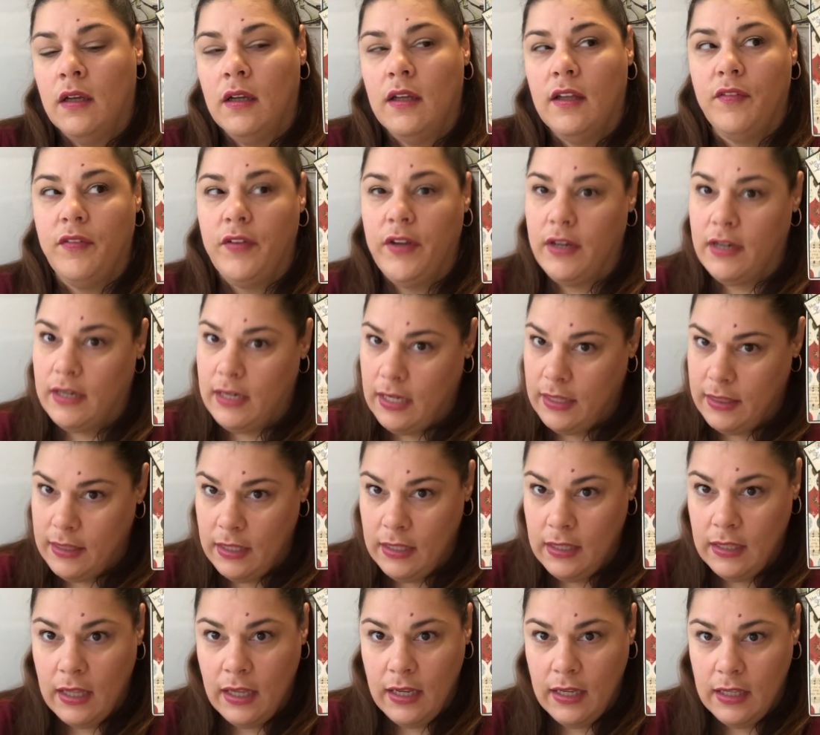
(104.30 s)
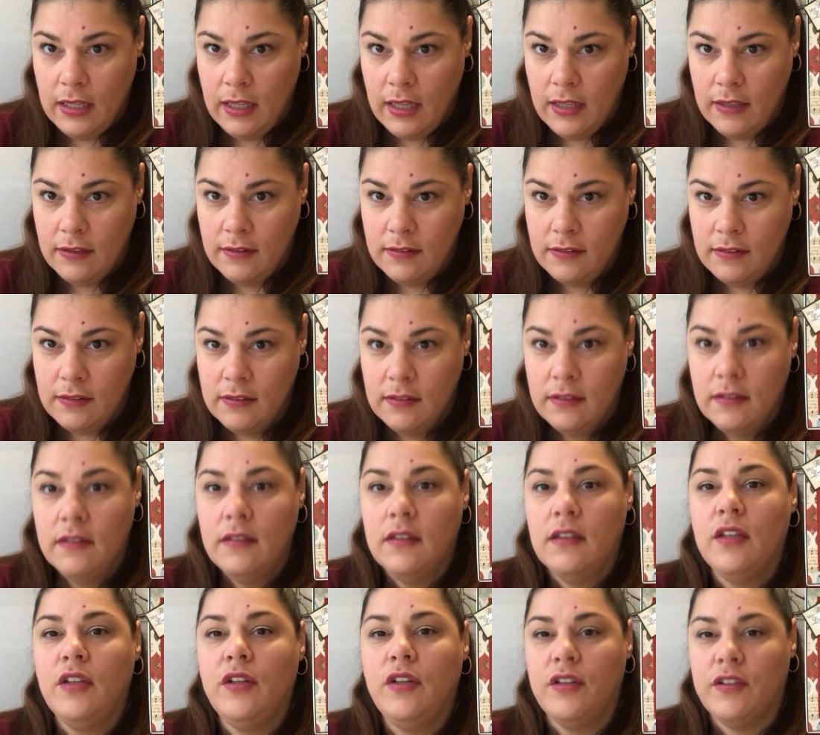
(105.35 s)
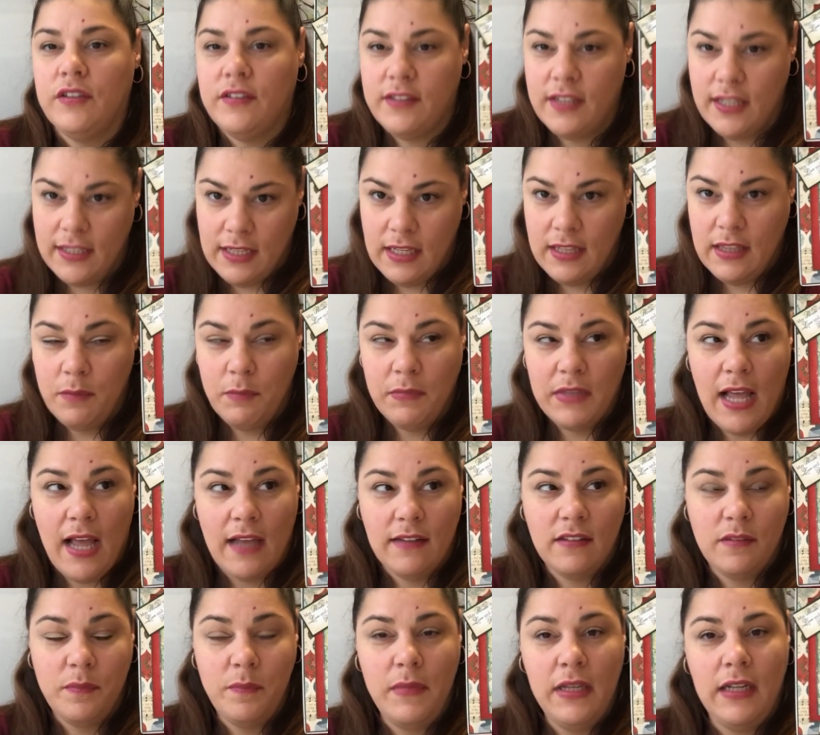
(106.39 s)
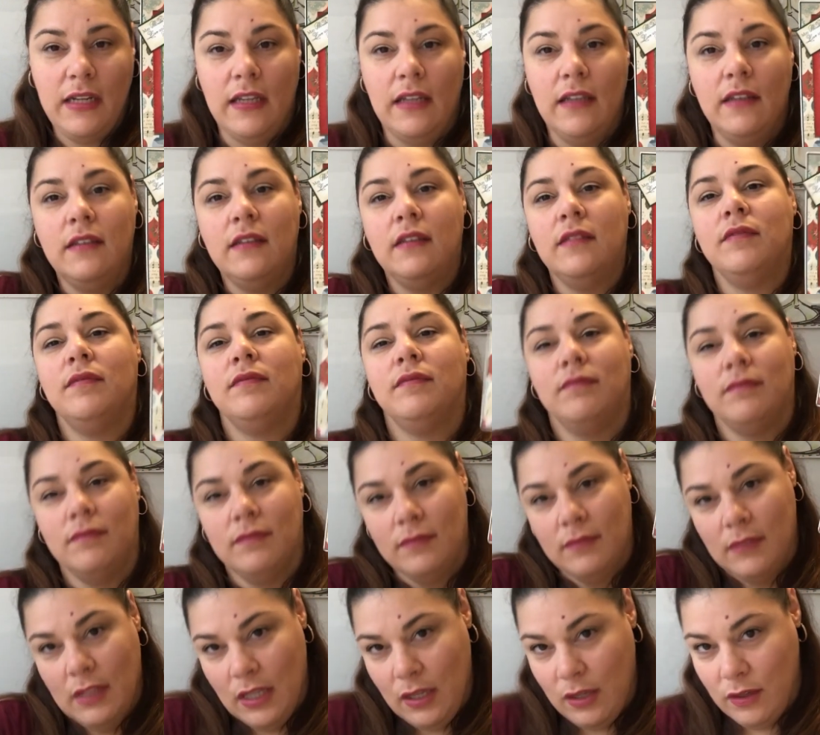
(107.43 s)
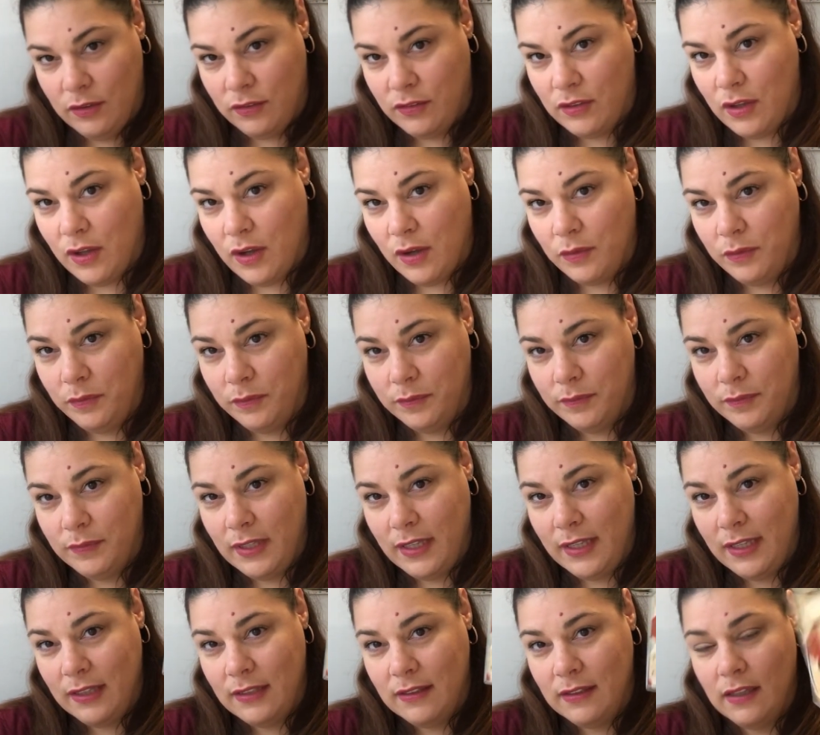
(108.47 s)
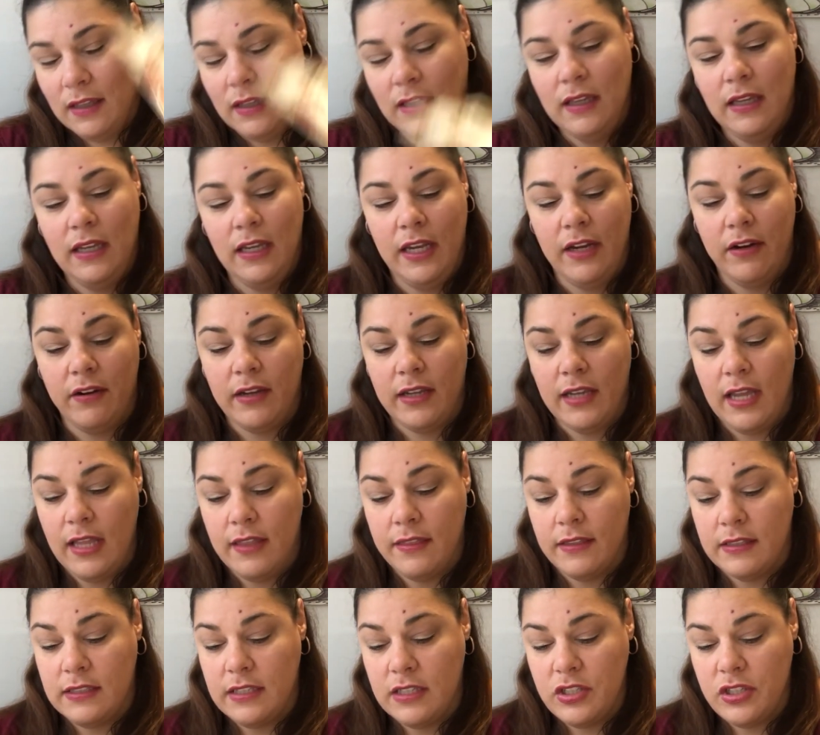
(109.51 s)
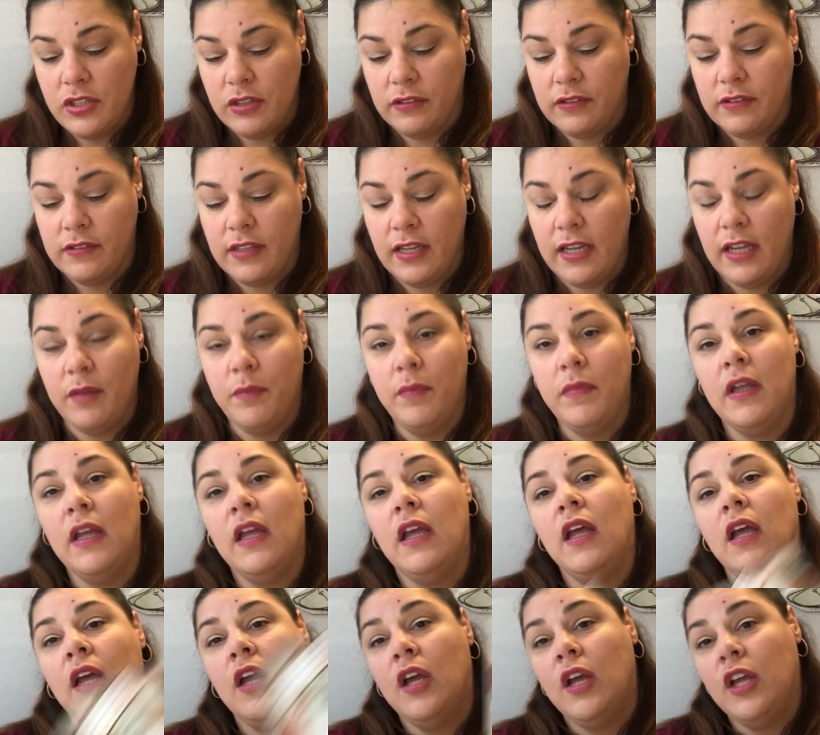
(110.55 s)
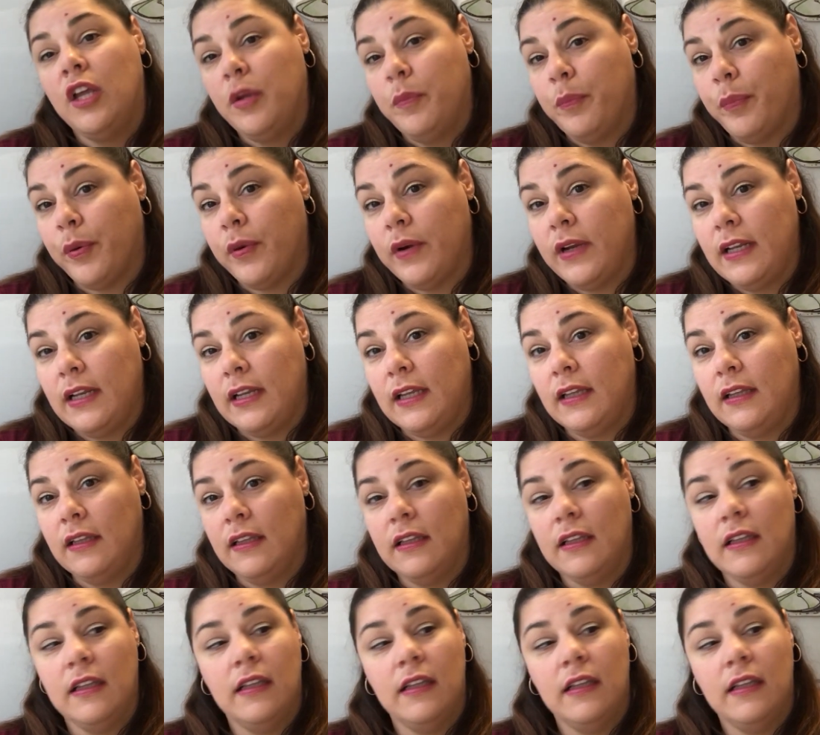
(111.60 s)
If you're anything like us, you're sending them last minute. So here again, the digital stamp, you print it,